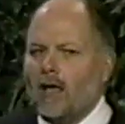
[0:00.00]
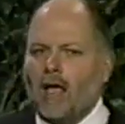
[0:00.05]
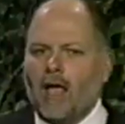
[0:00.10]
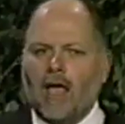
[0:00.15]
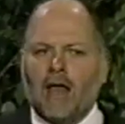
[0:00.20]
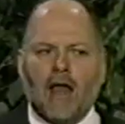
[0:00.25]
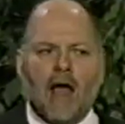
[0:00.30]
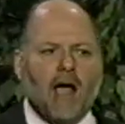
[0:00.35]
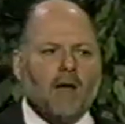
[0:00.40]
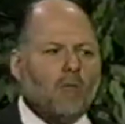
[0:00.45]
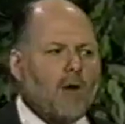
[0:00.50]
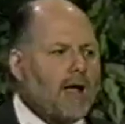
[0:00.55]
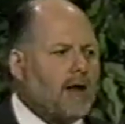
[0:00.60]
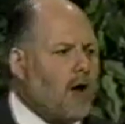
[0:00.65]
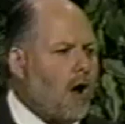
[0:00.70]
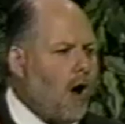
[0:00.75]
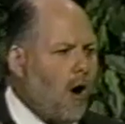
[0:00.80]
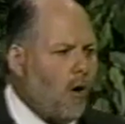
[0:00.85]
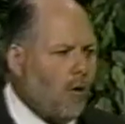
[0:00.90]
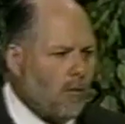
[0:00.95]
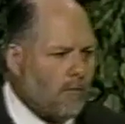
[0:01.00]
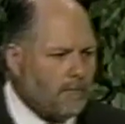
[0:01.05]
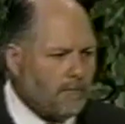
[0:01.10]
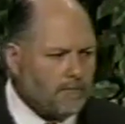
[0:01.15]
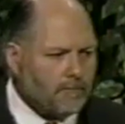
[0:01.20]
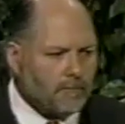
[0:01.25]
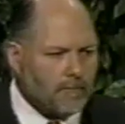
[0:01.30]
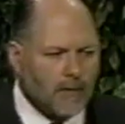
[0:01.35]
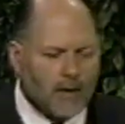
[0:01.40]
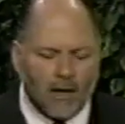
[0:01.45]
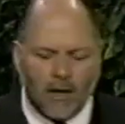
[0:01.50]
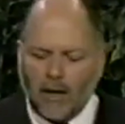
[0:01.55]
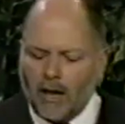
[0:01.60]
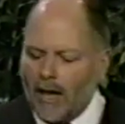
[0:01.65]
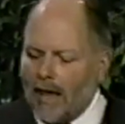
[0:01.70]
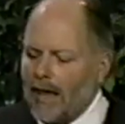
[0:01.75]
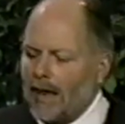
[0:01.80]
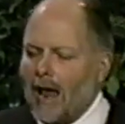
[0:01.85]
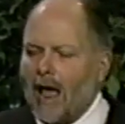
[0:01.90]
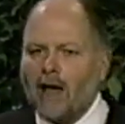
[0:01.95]
and I went home,
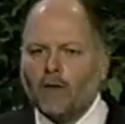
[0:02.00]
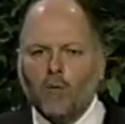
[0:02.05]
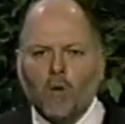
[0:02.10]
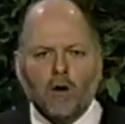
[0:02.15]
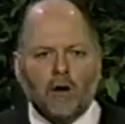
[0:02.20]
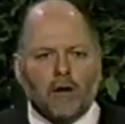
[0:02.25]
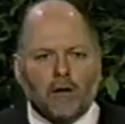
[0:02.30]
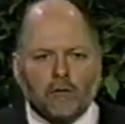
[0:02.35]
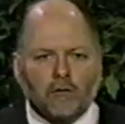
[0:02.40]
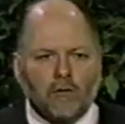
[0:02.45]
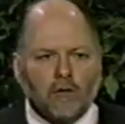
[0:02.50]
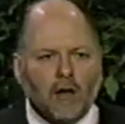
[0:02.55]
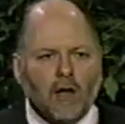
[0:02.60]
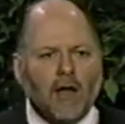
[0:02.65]
and I worked,